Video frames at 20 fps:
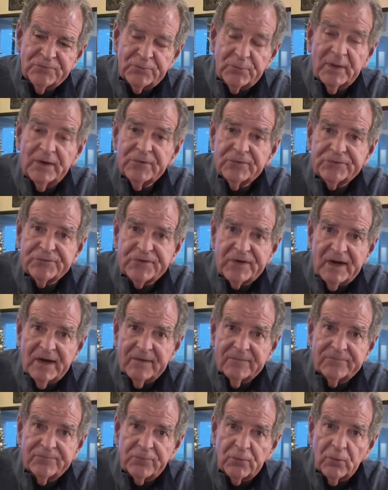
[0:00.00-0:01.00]
well
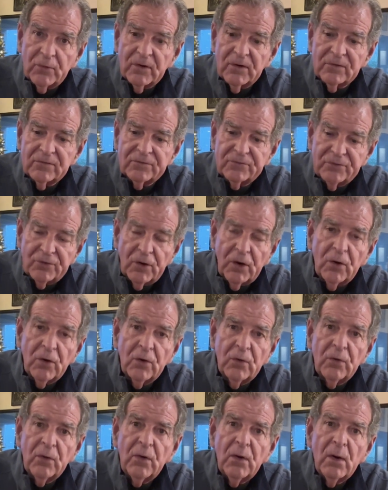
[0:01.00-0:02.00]
stand for
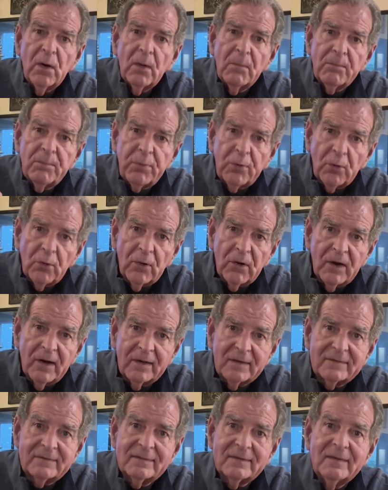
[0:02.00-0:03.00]
no
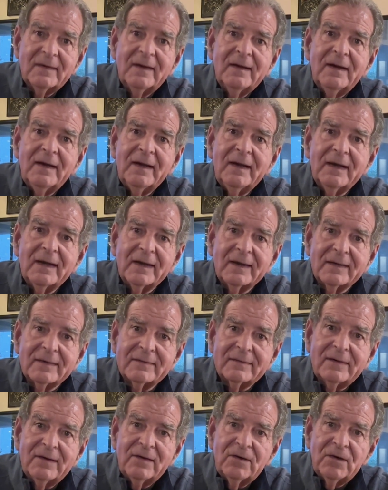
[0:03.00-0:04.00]
point
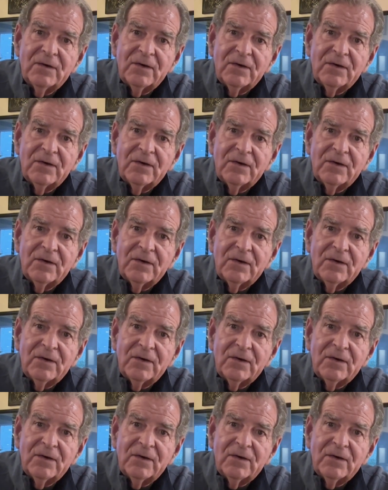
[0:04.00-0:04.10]
in